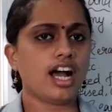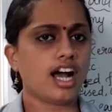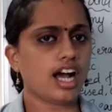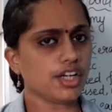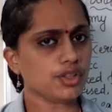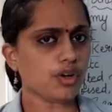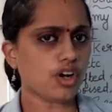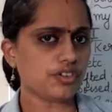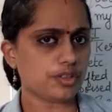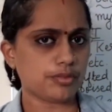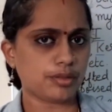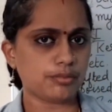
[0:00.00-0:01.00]
Are you all
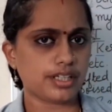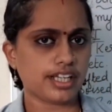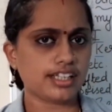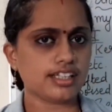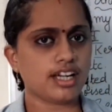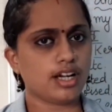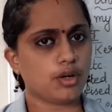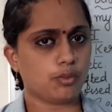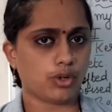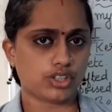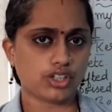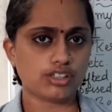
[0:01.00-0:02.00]
remembering
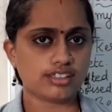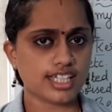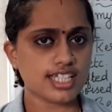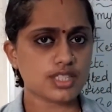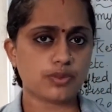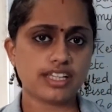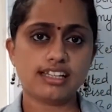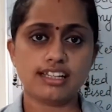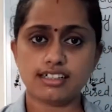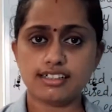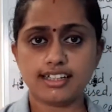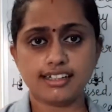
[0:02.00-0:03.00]
what all things we
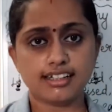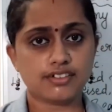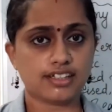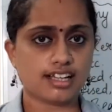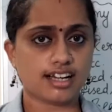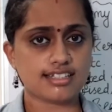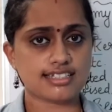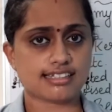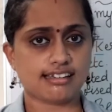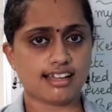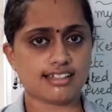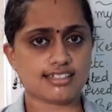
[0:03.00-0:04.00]
learned in our last
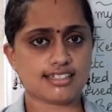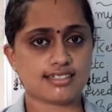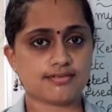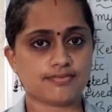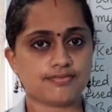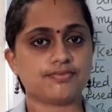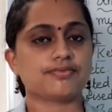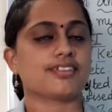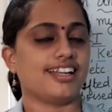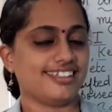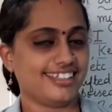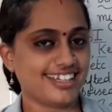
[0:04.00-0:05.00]
class?
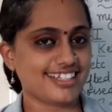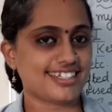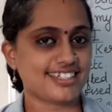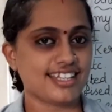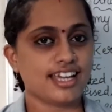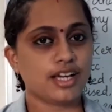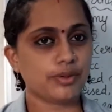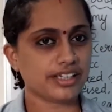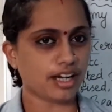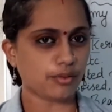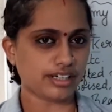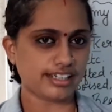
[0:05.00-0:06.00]
Yes, we
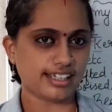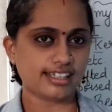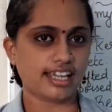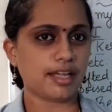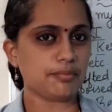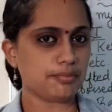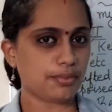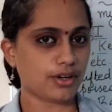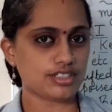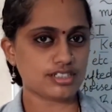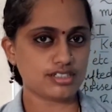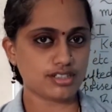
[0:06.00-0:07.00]
covered an
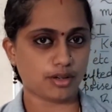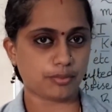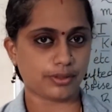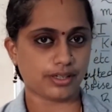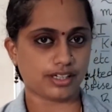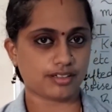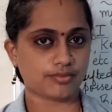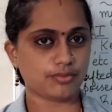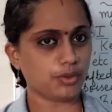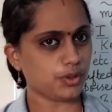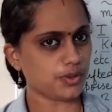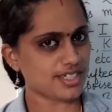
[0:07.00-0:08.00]
important topic.
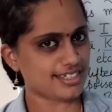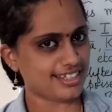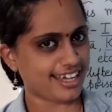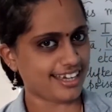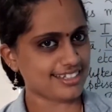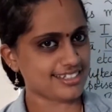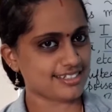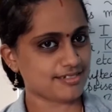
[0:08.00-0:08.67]
What was that?